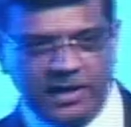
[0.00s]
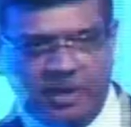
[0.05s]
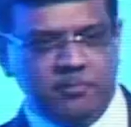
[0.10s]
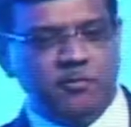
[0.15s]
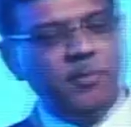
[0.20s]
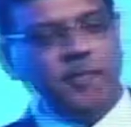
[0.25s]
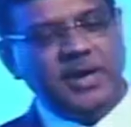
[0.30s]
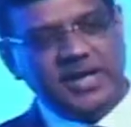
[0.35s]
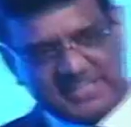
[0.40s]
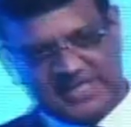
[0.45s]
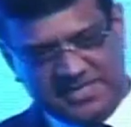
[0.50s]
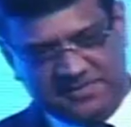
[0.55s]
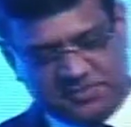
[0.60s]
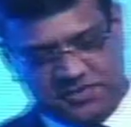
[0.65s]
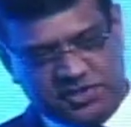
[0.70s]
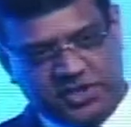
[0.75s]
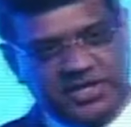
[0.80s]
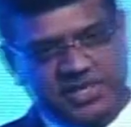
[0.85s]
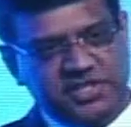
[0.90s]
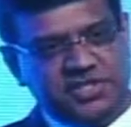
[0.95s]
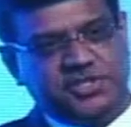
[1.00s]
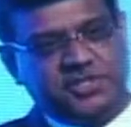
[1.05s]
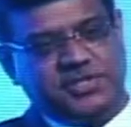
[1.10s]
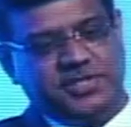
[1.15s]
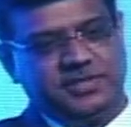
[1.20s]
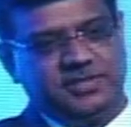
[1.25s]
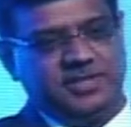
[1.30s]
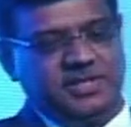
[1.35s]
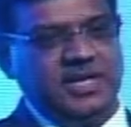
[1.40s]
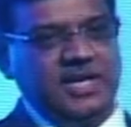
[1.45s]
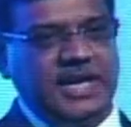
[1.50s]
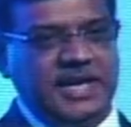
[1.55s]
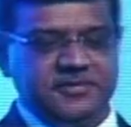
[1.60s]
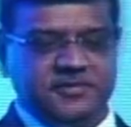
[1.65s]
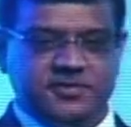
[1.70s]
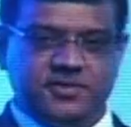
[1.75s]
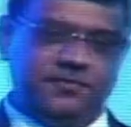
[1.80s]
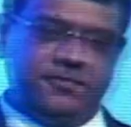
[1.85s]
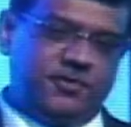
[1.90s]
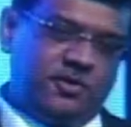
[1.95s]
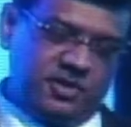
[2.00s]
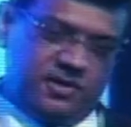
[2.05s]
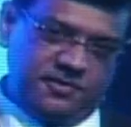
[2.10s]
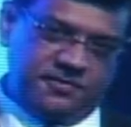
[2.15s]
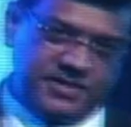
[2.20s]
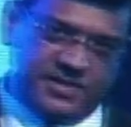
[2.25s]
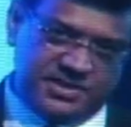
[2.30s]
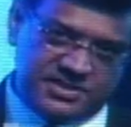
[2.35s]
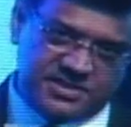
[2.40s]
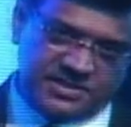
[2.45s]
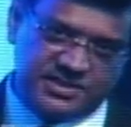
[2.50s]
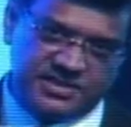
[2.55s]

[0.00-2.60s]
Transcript: Mobiles have changed the lives of all of us.